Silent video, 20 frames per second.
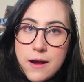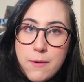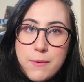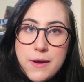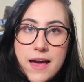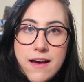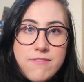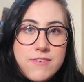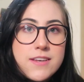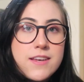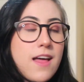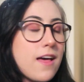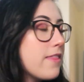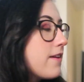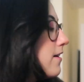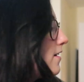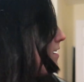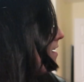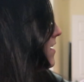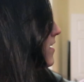we have
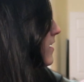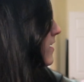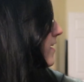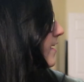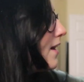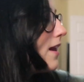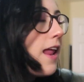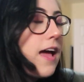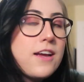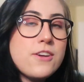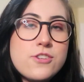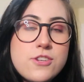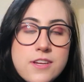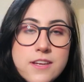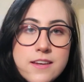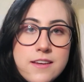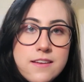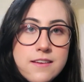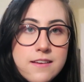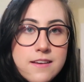another
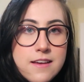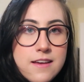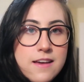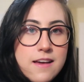collection